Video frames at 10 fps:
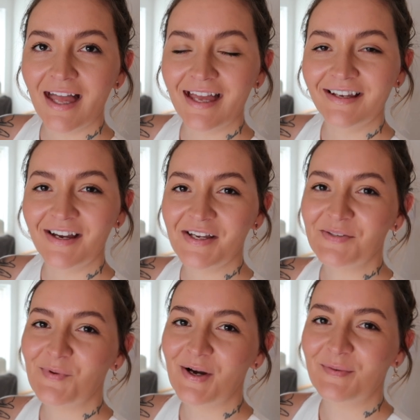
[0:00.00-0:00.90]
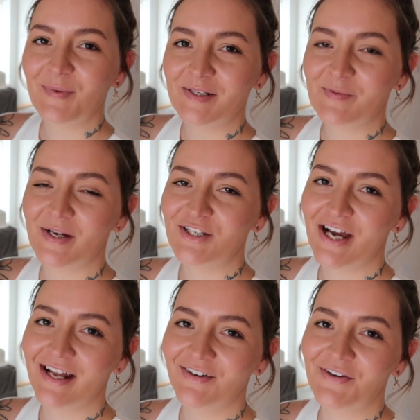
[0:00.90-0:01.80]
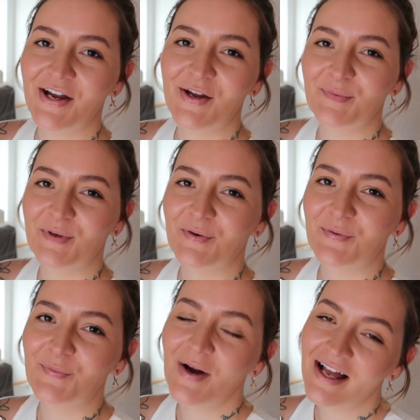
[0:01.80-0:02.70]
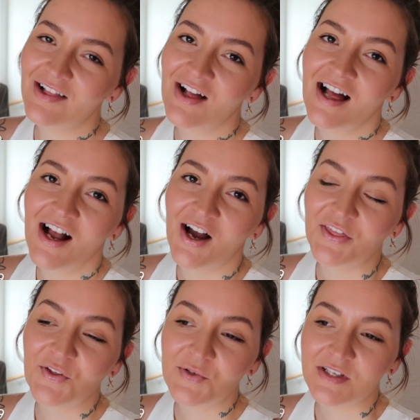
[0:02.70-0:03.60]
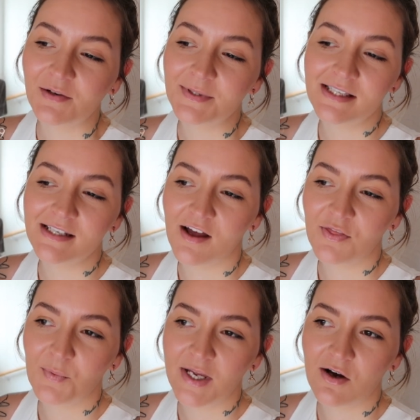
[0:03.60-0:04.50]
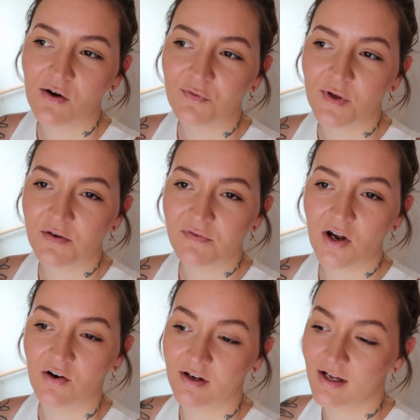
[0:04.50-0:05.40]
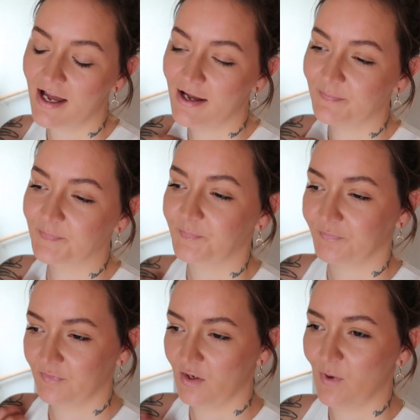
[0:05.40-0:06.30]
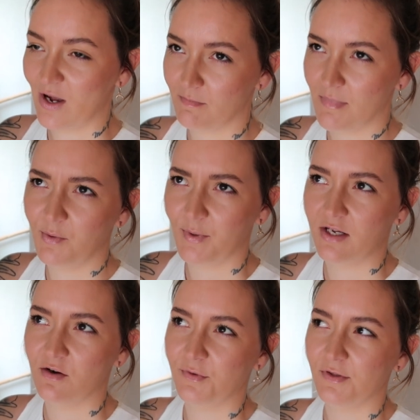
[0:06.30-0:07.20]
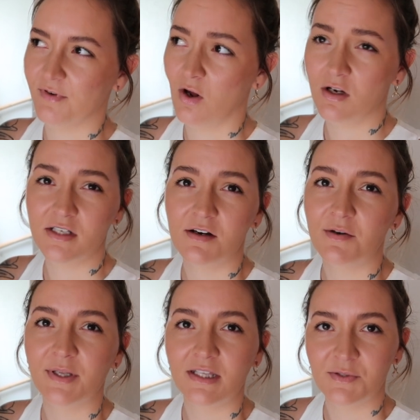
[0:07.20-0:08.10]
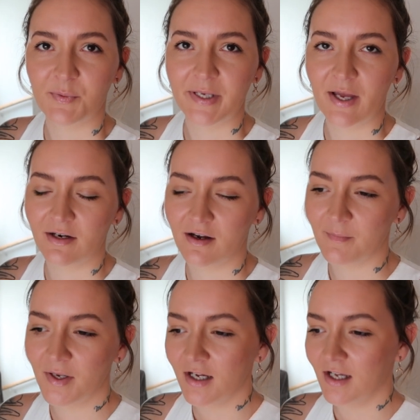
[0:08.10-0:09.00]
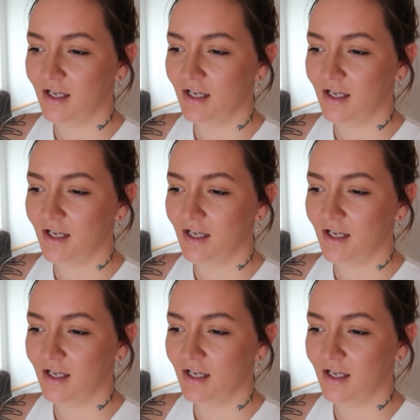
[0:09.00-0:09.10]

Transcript: Hey guys, welcome back to my channel. I hope you're all well. I thought I would start the week off with a vlog. Well, my week off with a vlog. I don't know when this will be going up.